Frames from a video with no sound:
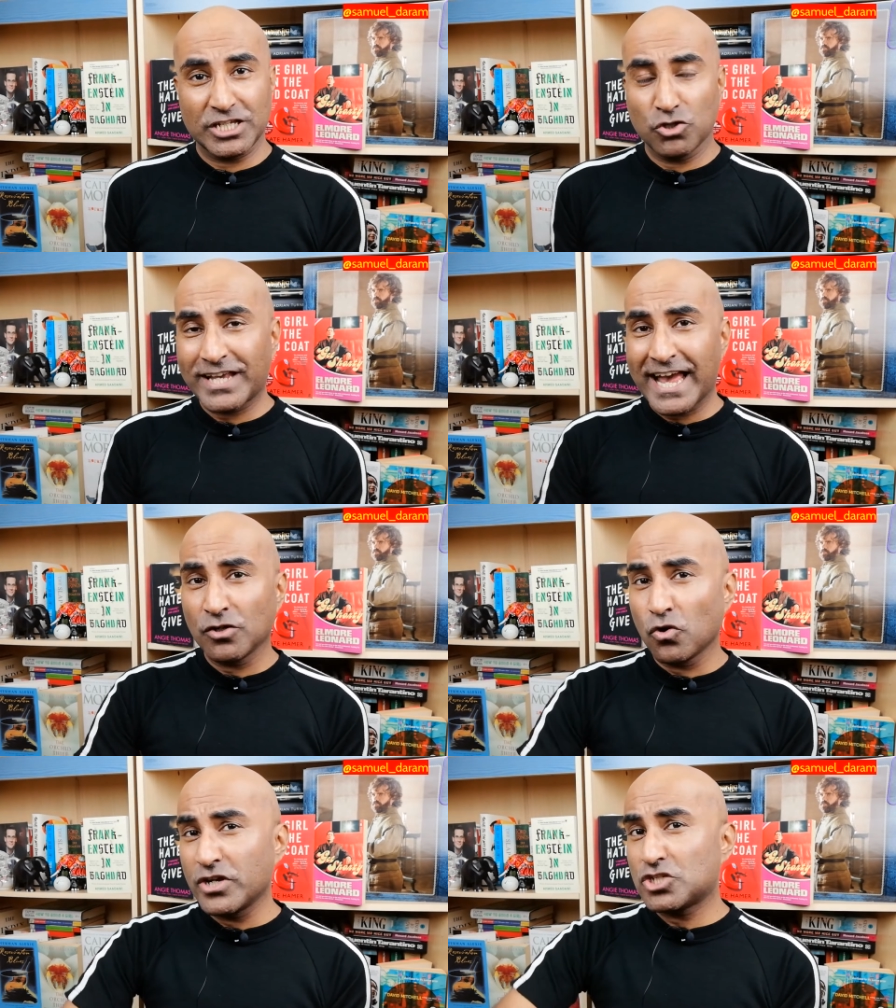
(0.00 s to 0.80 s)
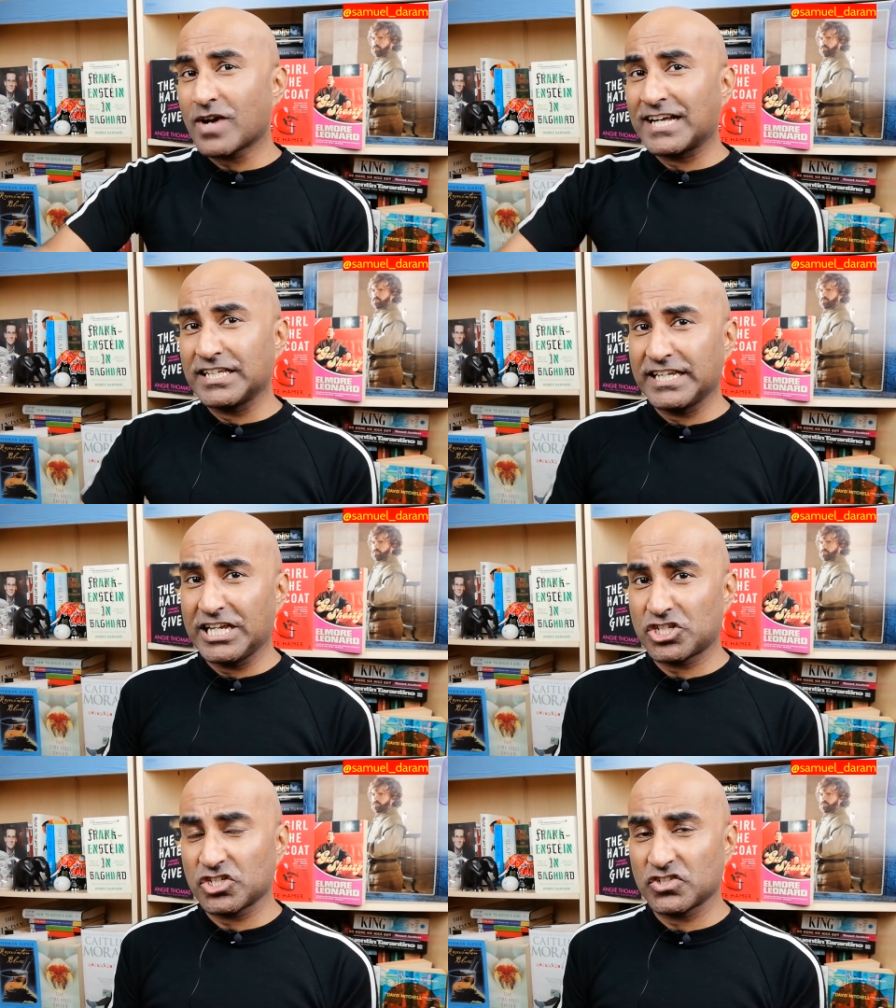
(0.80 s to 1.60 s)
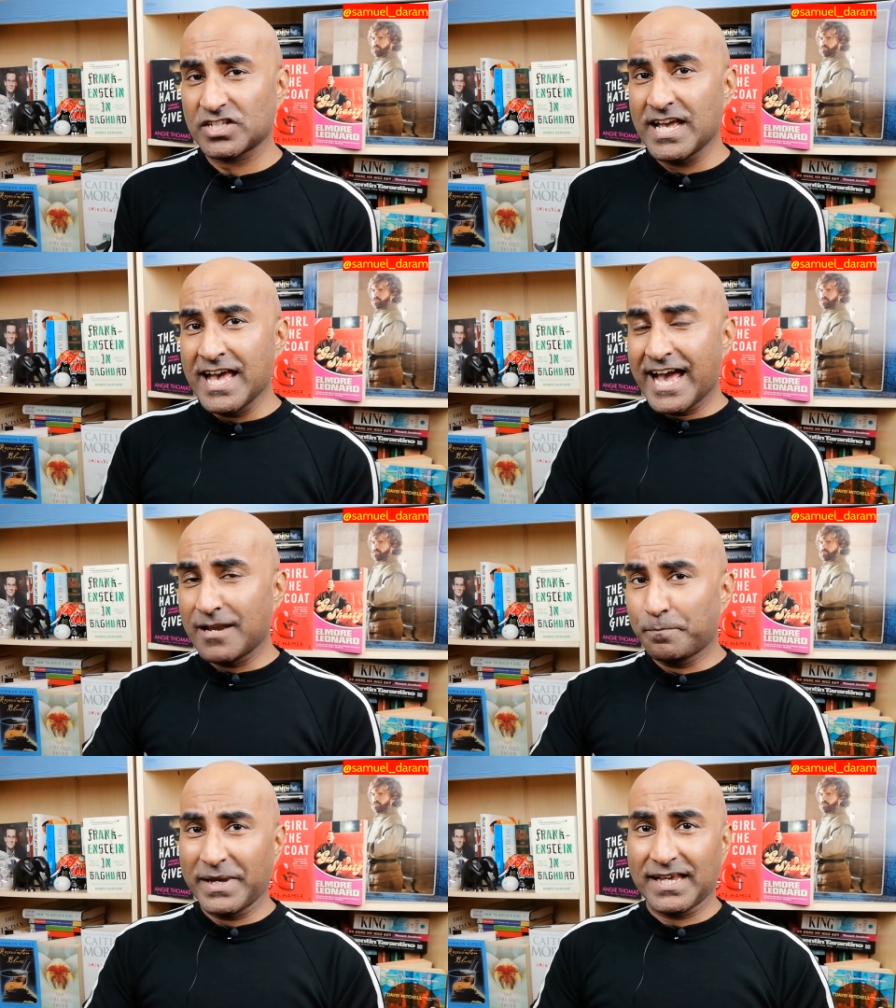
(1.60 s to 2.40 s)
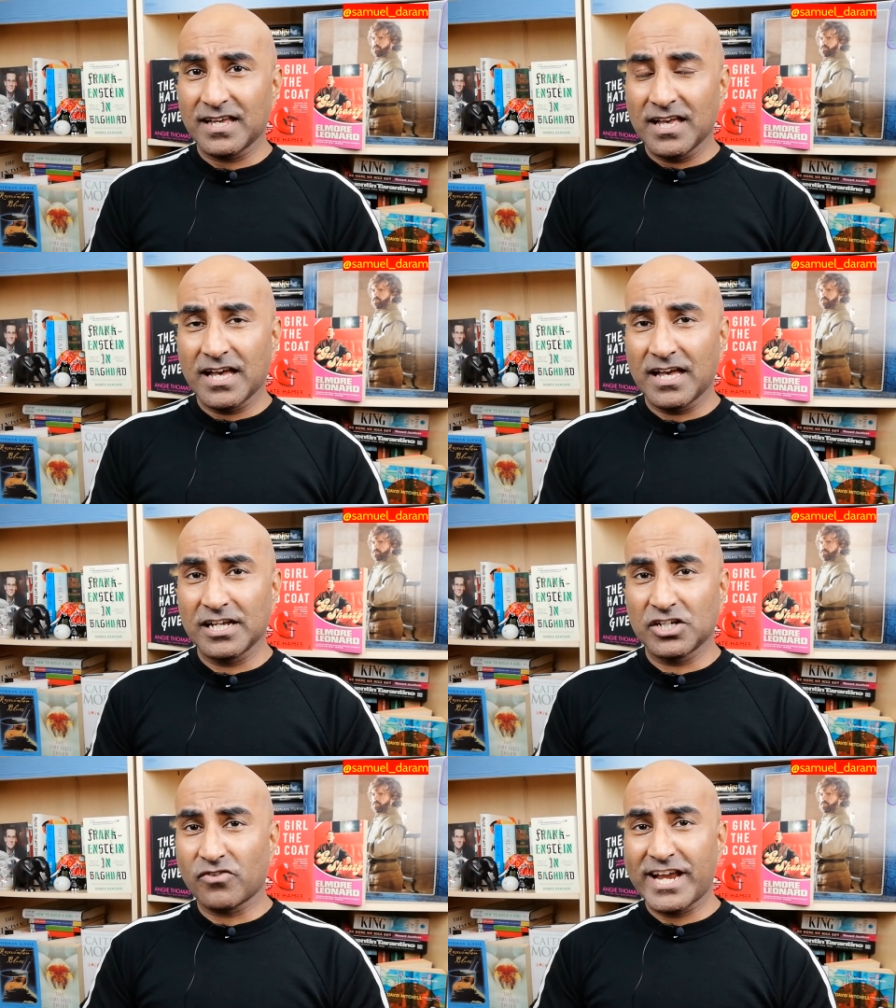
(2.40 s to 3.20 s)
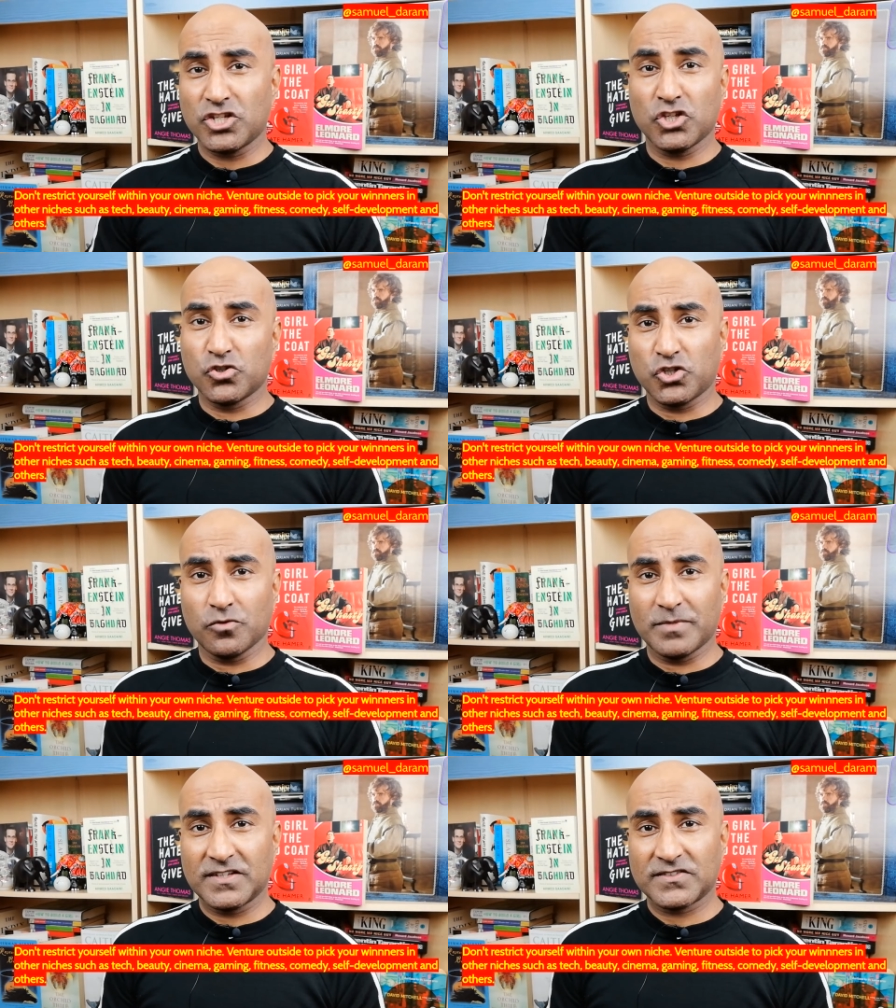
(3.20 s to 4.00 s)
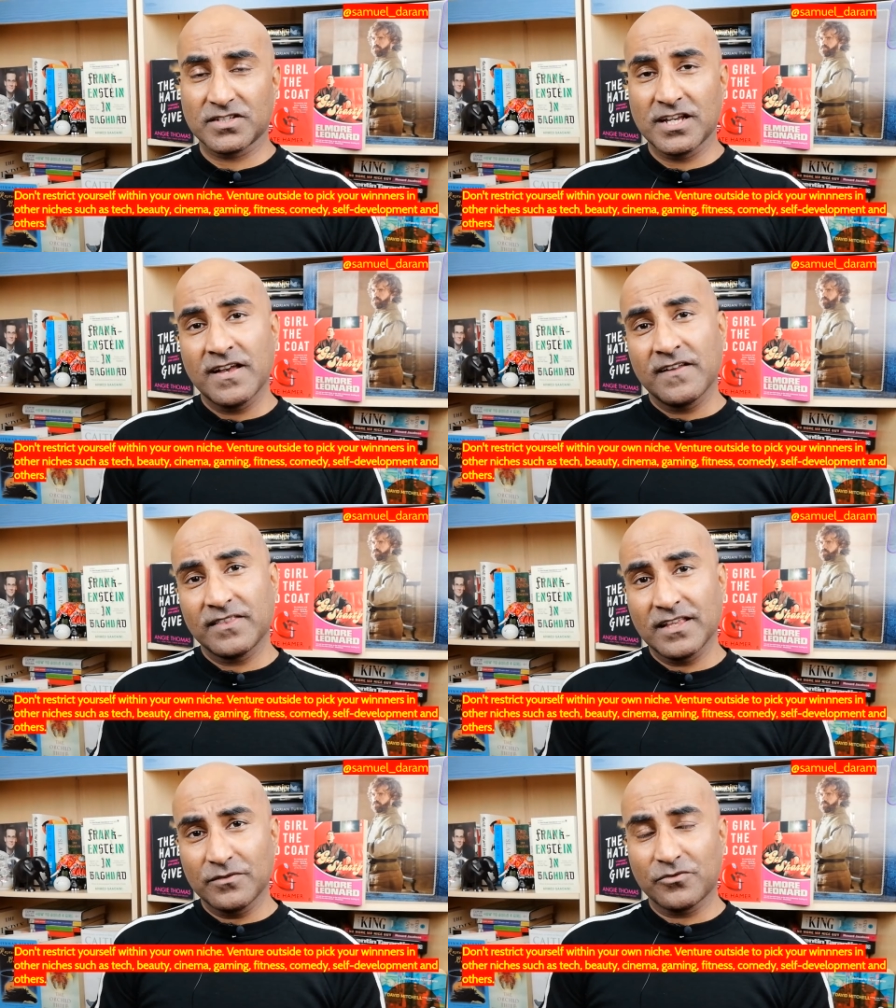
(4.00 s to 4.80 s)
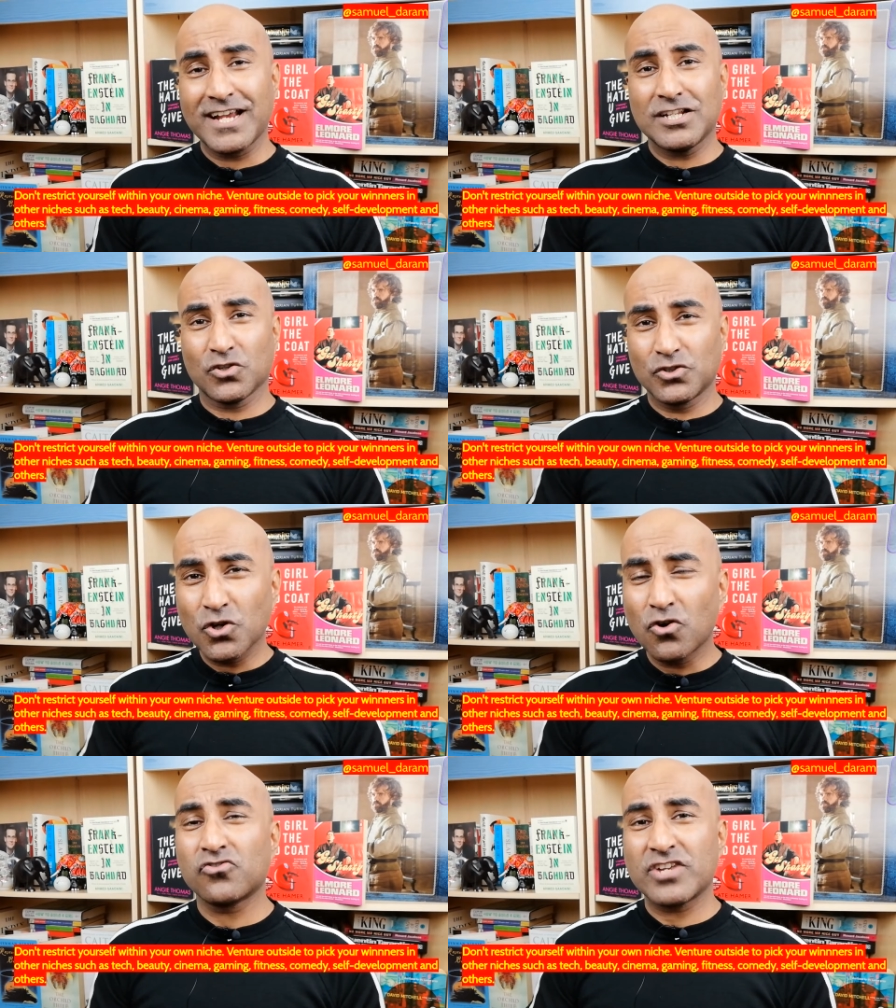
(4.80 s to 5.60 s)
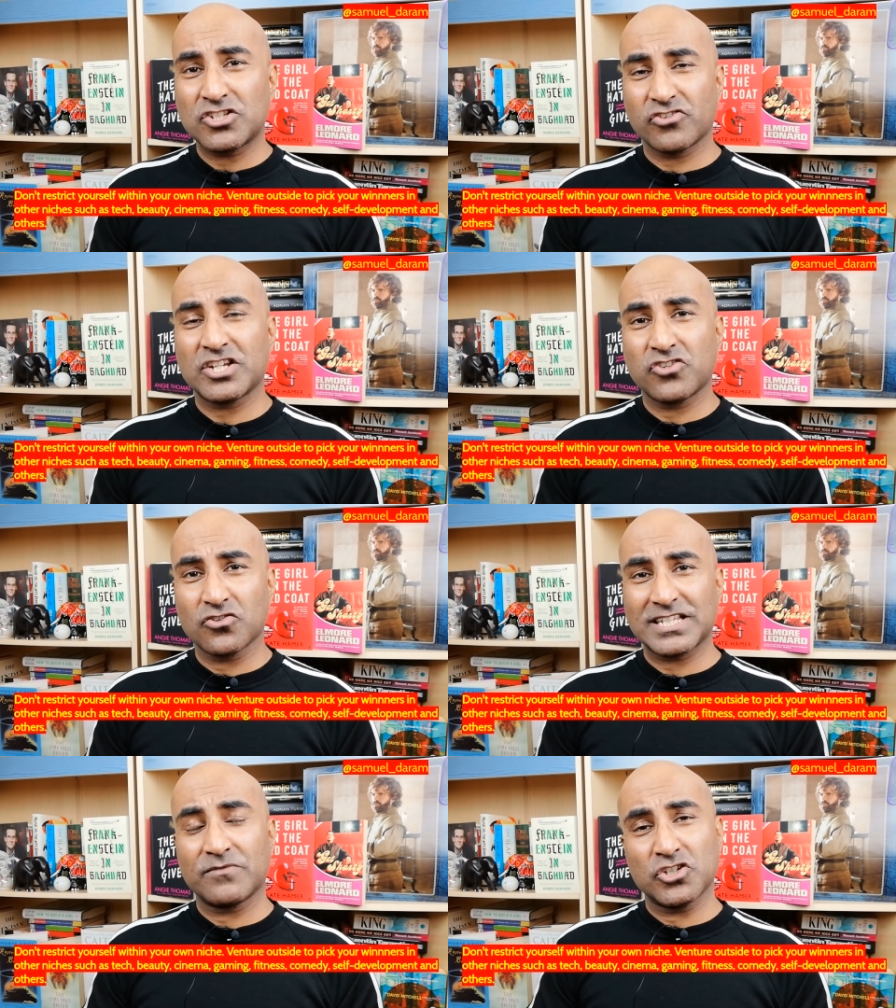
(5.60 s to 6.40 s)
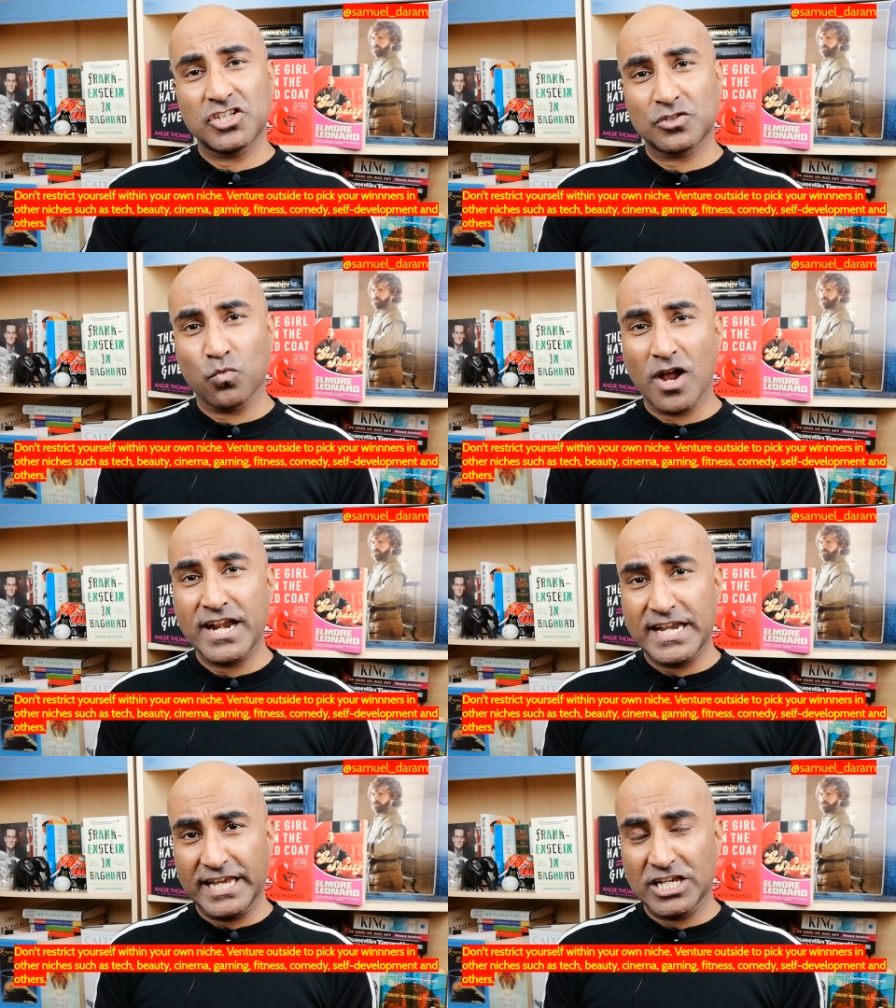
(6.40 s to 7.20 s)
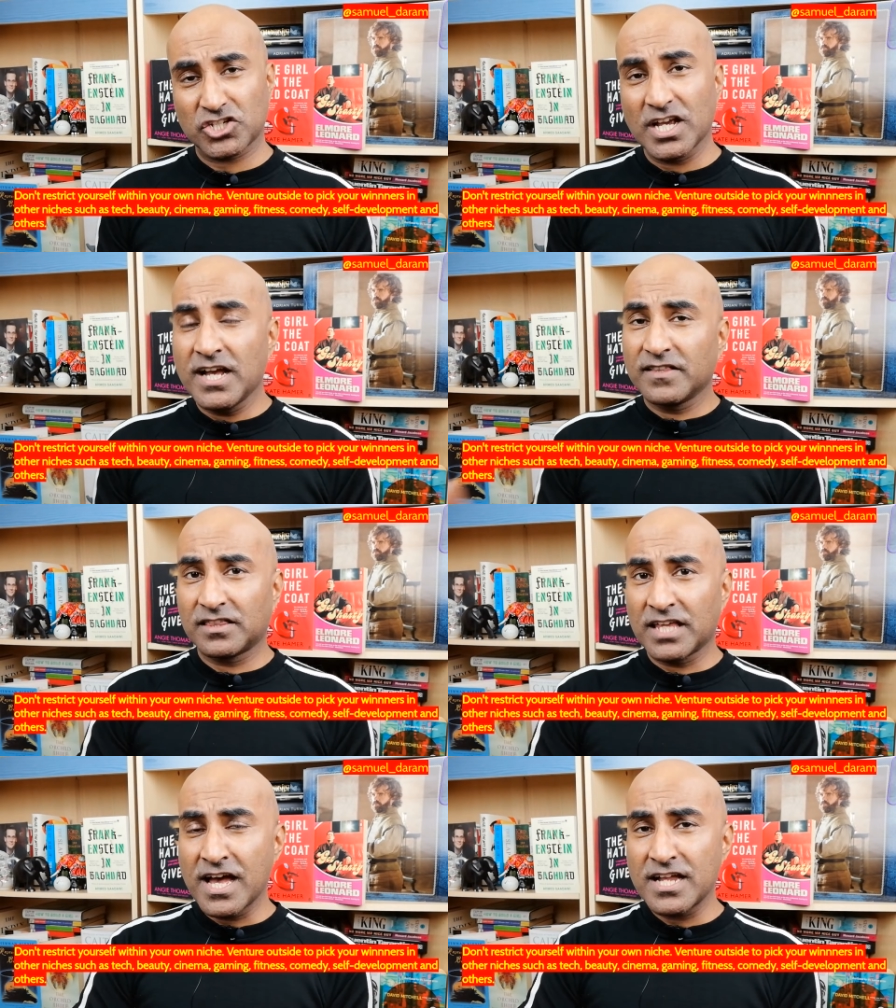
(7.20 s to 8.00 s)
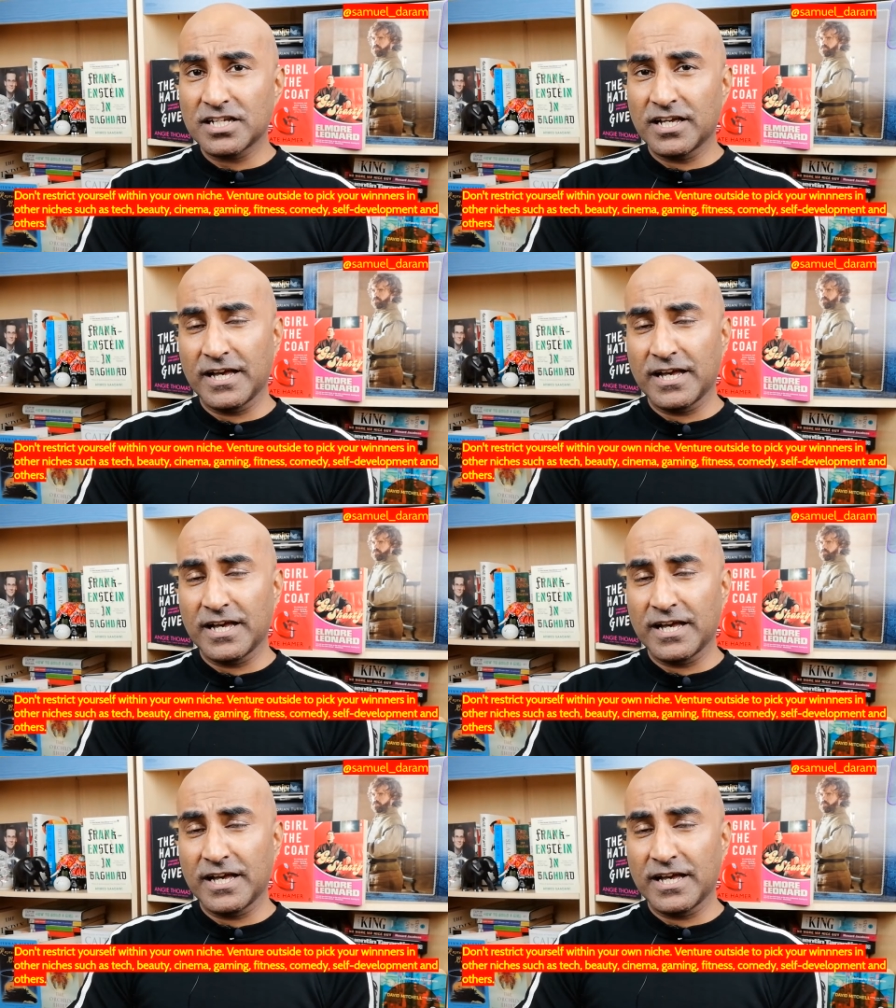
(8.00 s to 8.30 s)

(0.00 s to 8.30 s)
You can go into other niches and pick great YouTubers, right? So don't restrict yourself to just one niche. The third